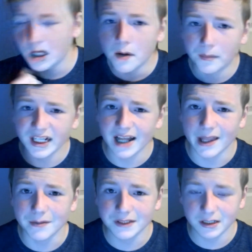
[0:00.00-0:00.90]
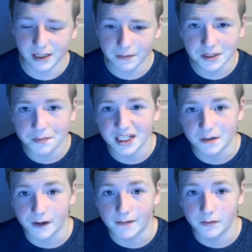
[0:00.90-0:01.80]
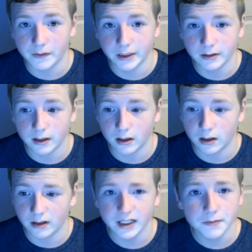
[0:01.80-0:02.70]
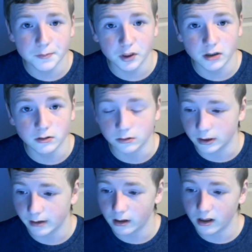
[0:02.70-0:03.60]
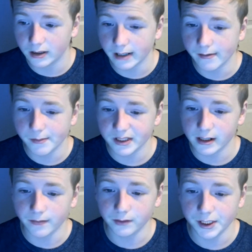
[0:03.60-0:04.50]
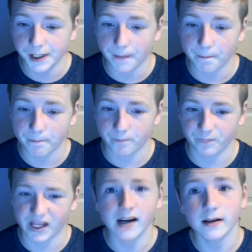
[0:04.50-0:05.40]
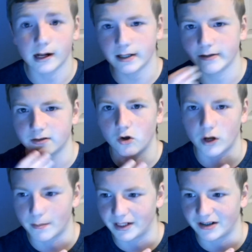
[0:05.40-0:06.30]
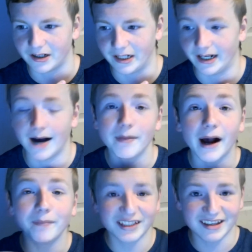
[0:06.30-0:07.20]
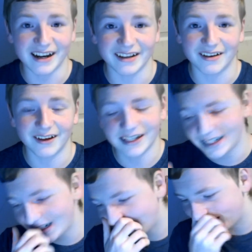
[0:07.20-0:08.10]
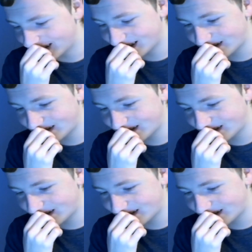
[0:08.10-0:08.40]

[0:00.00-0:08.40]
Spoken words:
but yeah, that was the PS5 event. I think it was pretty cool. It was definitely. I need to slow down my talking. I'm excited, all right, because